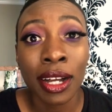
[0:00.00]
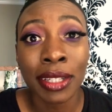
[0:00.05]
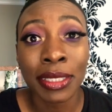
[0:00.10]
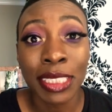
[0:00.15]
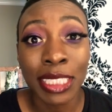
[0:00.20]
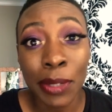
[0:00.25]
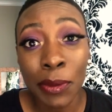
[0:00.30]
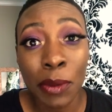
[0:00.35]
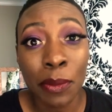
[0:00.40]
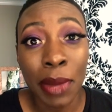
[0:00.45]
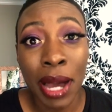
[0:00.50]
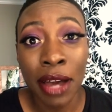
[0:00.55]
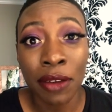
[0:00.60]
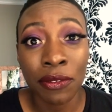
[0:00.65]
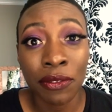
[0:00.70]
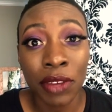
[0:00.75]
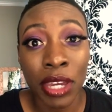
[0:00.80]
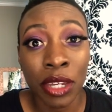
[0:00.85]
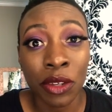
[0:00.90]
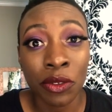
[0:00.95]
some of my
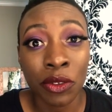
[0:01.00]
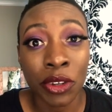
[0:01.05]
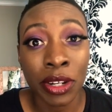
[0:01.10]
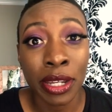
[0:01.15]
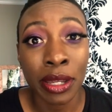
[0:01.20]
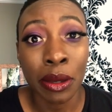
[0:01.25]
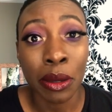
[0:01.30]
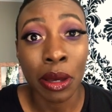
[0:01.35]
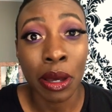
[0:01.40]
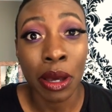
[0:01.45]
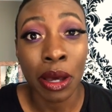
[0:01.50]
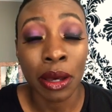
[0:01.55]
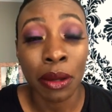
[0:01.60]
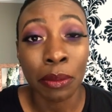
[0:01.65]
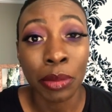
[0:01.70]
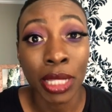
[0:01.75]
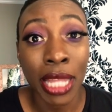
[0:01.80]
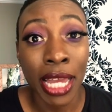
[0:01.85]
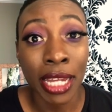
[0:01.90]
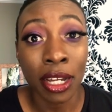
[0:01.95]
favorite
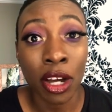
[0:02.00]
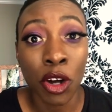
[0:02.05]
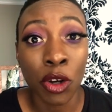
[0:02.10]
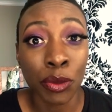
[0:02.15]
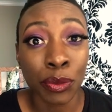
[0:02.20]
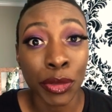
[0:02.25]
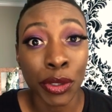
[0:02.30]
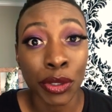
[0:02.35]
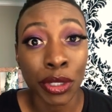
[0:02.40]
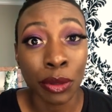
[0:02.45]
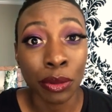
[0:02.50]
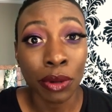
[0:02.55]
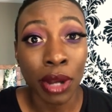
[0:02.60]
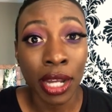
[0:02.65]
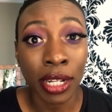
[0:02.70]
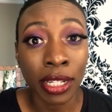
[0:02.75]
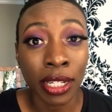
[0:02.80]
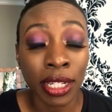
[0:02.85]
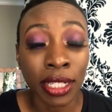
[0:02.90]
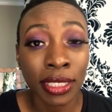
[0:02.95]
black owned beauty
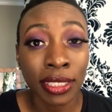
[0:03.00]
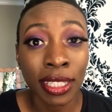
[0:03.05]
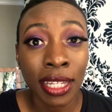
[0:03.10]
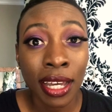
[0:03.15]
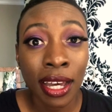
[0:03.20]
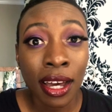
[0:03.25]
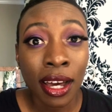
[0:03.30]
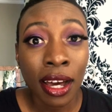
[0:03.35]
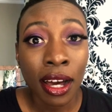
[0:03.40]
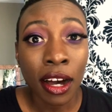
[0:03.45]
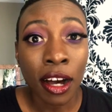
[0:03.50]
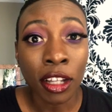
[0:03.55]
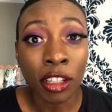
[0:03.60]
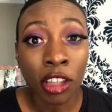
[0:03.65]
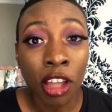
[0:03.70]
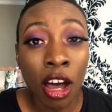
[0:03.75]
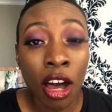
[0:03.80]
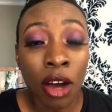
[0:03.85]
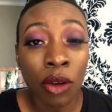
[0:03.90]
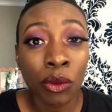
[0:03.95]
products,
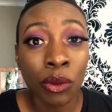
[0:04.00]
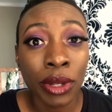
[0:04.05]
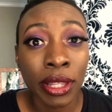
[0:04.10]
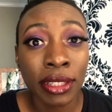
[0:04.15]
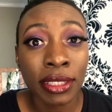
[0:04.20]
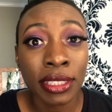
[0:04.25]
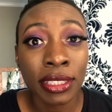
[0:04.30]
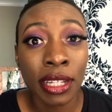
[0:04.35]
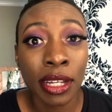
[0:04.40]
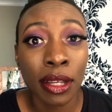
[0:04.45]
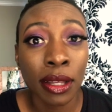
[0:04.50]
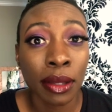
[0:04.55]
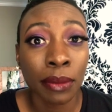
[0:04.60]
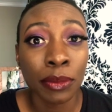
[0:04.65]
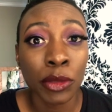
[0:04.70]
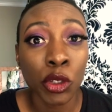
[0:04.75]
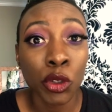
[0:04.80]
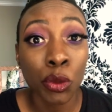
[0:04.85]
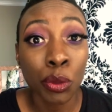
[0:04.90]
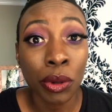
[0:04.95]
along with some
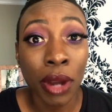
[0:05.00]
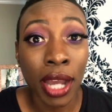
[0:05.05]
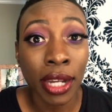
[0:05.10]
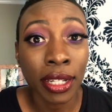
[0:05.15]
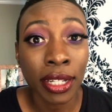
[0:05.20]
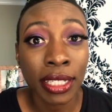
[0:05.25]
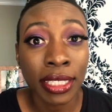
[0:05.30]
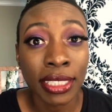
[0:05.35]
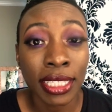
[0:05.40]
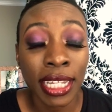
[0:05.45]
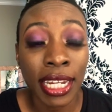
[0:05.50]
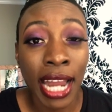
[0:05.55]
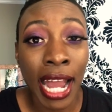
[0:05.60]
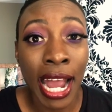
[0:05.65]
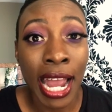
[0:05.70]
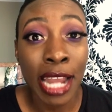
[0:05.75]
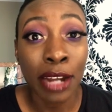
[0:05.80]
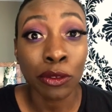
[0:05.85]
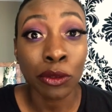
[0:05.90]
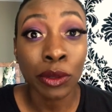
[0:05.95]
new products that
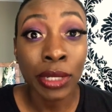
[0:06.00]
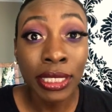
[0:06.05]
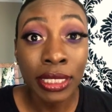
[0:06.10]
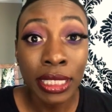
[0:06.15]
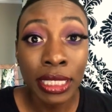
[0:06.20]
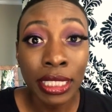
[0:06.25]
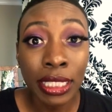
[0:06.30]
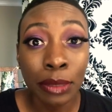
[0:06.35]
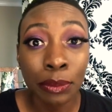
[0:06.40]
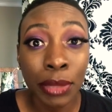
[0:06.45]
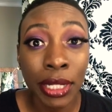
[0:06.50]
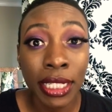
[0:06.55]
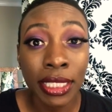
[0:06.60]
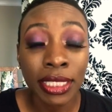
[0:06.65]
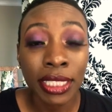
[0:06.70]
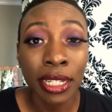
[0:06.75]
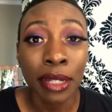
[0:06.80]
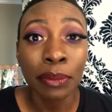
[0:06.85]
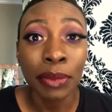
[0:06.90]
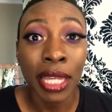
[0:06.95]
I have recently
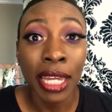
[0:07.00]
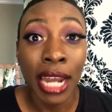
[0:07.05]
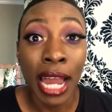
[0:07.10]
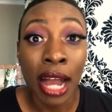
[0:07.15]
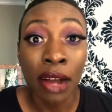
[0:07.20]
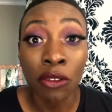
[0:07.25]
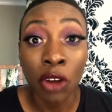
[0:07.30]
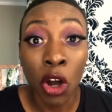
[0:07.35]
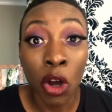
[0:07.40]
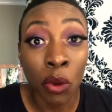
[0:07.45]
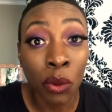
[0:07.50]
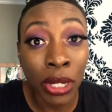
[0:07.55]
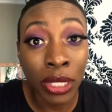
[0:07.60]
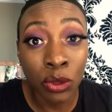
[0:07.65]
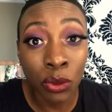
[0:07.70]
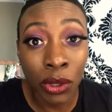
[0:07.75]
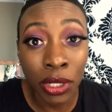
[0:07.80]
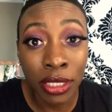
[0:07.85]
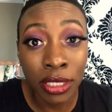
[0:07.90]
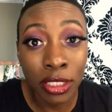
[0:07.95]
picked up that I've always
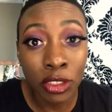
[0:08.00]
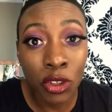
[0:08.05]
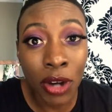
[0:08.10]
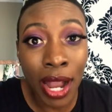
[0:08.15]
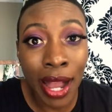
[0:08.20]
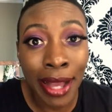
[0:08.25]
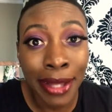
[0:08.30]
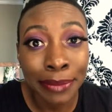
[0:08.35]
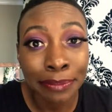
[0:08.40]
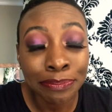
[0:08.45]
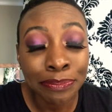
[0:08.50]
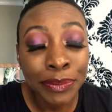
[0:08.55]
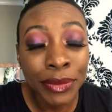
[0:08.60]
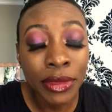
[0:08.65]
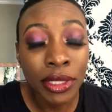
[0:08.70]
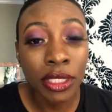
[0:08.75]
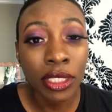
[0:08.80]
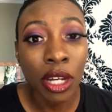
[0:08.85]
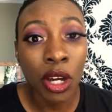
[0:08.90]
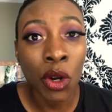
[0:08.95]
wanted to try.
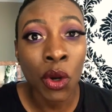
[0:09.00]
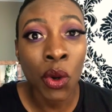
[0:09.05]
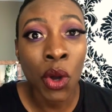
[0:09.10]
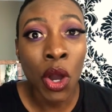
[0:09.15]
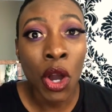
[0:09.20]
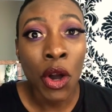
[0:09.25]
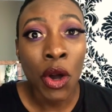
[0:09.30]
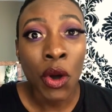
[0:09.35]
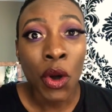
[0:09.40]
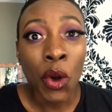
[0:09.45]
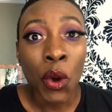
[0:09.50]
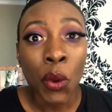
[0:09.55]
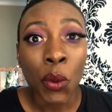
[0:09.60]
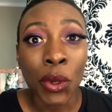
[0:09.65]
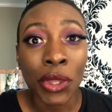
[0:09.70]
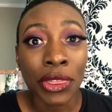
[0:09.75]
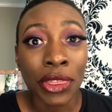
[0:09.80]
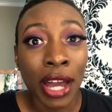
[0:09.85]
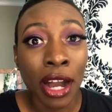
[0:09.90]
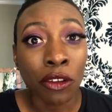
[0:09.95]
So
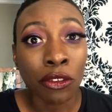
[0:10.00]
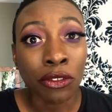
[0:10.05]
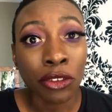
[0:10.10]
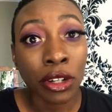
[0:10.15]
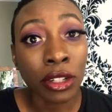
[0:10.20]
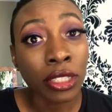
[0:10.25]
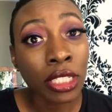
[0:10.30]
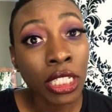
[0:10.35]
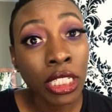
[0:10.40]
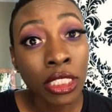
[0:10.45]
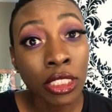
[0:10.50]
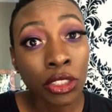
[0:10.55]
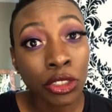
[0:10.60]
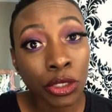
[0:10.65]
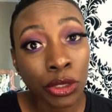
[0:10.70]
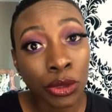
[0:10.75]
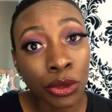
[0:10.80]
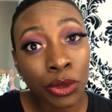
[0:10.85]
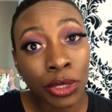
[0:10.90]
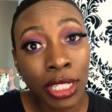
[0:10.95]
without further
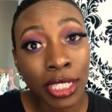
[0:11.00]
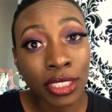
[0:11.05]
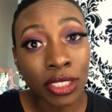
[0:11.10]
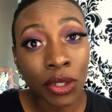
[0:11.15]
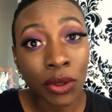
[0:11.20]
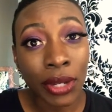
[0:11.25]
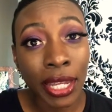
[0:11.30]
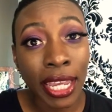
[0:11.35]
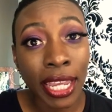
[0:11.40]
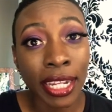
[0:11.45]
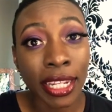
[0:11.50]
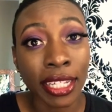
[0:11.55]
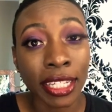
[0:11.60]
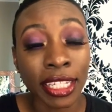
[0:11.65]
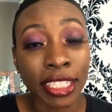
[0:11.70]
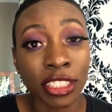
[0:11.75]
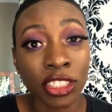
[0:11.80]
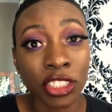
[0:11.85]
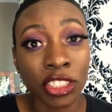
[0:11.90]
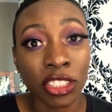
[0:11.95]
ado, let's go ahead and
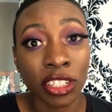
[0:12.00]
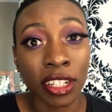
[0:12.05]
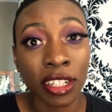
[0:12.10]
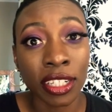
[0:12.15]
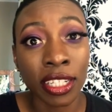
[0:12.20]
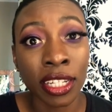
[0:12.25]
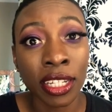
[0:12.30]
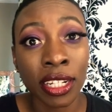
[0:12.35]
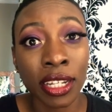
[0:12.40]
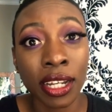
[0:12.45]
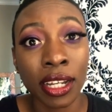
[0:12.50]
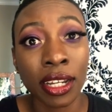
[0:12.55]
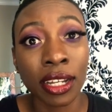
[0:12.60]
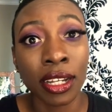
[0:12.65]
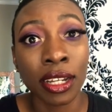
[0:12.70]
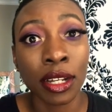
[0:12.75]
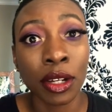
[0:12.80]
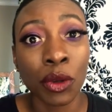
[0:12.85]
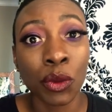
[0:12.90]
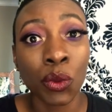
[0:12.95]
get started
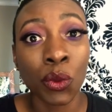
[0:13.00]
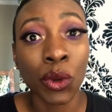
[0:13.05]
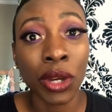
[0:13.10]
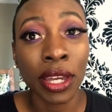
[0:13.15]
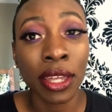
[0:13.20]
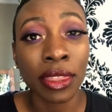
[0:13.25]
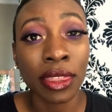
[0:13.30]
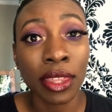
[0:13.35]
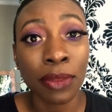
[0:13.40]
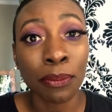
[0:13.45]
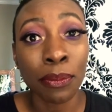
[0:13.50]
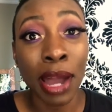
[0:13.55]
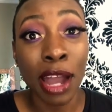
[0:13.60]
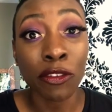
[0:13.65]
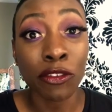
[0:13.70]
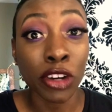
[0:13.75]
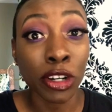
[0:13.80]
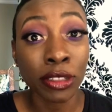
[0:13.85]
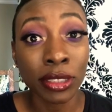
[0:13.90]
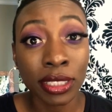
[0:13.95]
with my
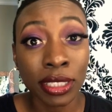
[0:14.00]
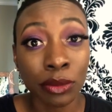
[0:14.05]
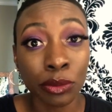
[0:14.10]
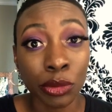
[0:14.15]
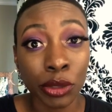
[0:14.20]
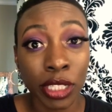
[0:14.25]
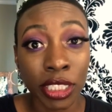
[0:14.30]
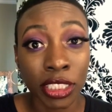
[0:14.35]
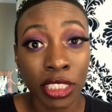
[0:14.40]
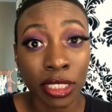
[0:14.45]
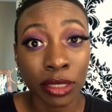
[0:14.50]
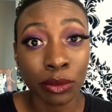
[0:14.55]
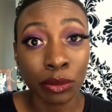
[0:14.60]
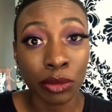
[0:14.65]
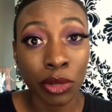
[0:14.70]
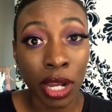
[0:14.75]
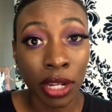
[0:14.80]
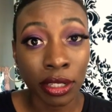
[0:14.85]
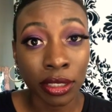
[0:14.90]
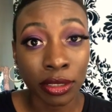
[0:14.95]
first impression
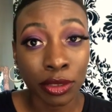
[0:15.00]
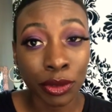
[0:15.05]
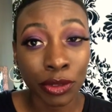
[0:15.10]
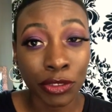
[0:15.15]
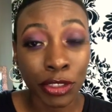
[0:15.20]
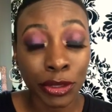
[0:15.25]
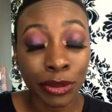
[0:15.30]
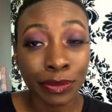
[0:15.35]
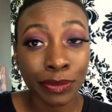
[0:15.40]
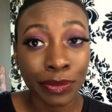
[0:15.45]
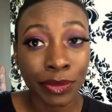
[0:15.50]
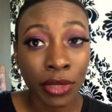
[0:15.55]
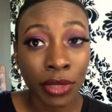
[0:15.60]
products review.